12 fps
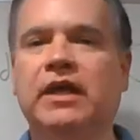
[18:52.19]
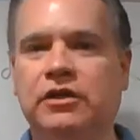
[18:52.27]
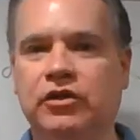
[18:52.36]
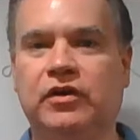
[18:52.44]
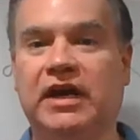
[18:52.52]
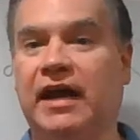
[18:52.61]

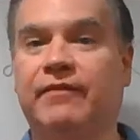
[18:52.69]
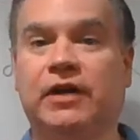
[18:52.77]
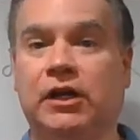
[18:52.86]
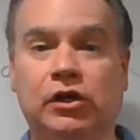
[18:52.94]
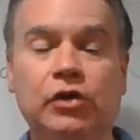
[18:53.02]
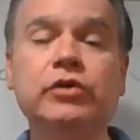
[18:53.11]
You could have an
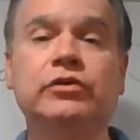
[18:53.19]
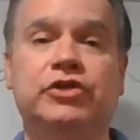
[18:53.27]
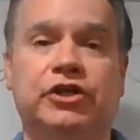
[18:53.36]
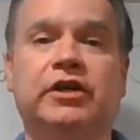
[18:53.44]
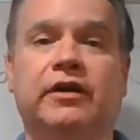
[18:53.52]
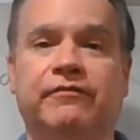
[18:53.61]

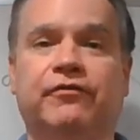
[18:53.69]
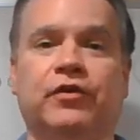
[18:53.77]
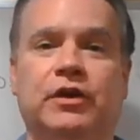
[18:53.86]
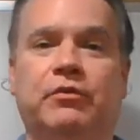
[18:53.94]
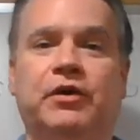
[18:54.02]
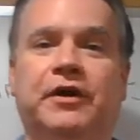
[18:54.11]
illusion of
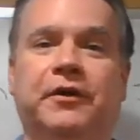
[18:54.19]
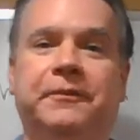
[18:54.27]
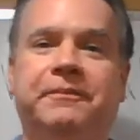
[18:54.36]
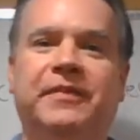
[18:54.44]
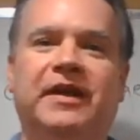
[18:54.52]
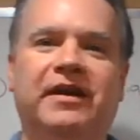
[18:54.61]
free will
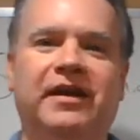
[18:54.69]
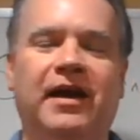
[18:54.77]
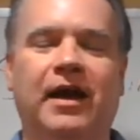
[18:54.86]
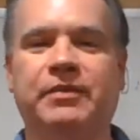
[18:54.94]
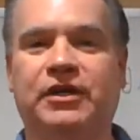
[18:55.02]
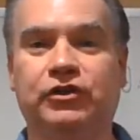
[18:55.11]

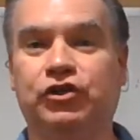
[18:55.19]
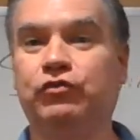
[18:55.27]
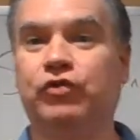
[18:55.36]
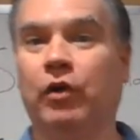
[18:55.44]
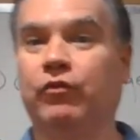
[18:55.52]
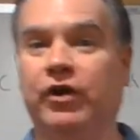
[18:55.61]
because you
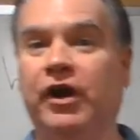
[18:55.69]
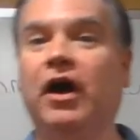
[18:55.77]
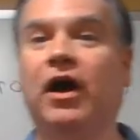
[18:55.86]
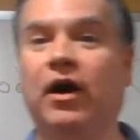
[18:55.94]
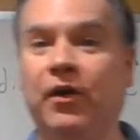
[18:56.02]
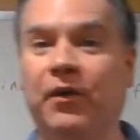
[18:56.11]
don't
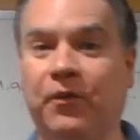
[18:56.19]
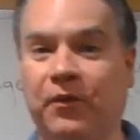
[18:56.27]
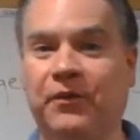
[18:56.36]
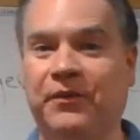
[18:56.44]
know